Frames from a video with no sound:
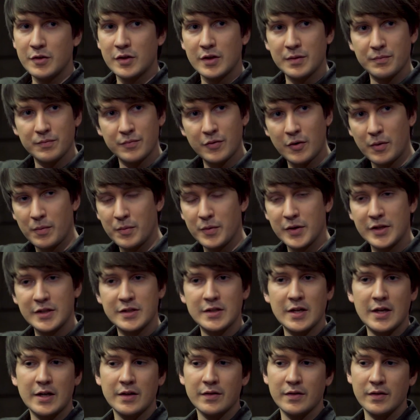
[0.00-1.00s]
You can probably
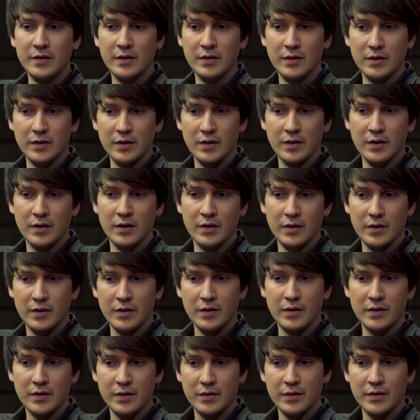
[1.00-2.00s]
take the
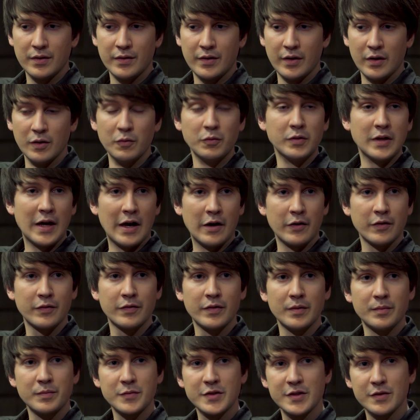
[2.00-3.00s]
loot out
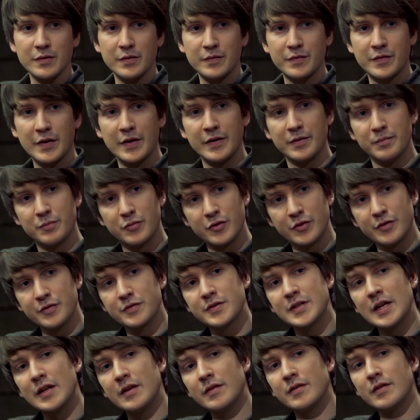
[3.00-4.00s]
of them. So if they
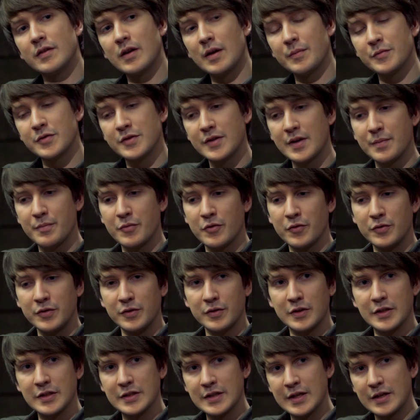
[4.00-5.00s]
produced anything up to that point,
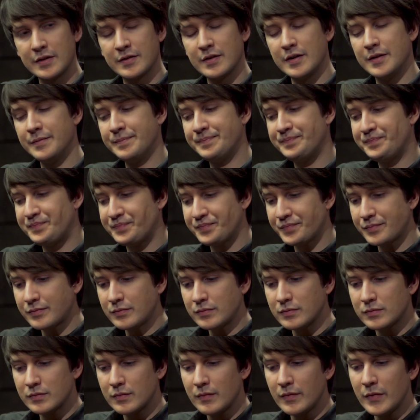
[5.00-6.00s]
you can take that.
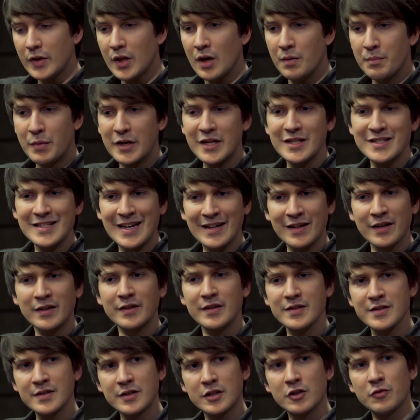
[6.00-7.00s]
But
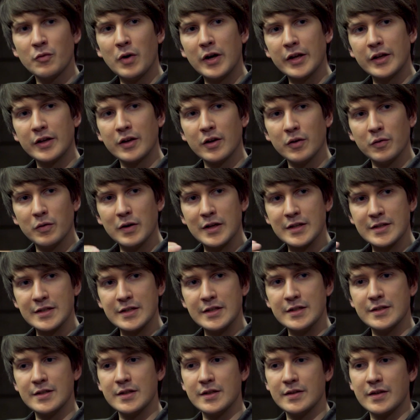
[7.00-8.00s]
attacking doesn't quite go as
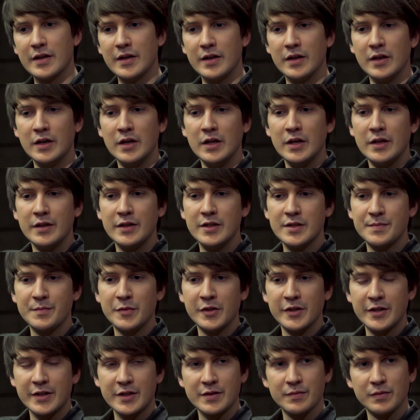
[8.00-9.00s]
easy. These
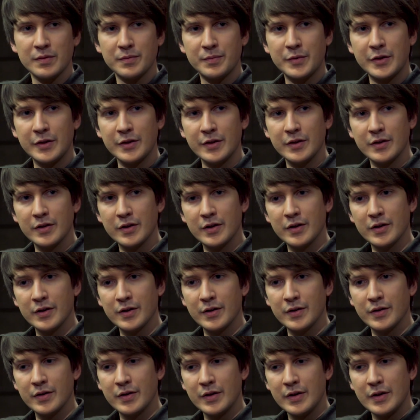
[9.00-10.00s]
buildings will be
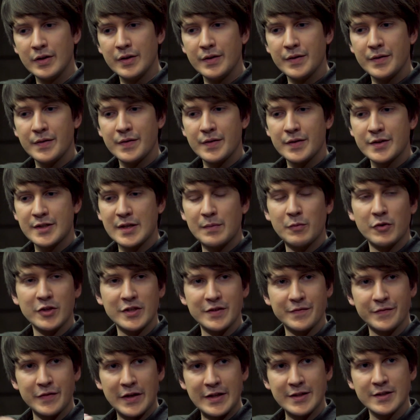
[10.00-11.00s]
somewhat
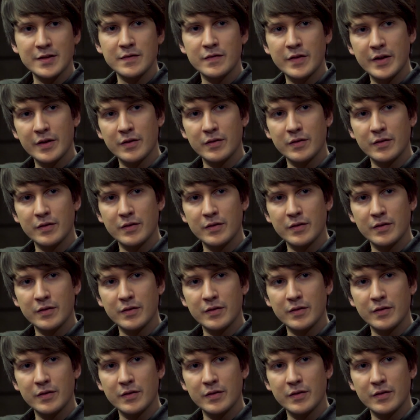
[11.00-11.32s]
defensive.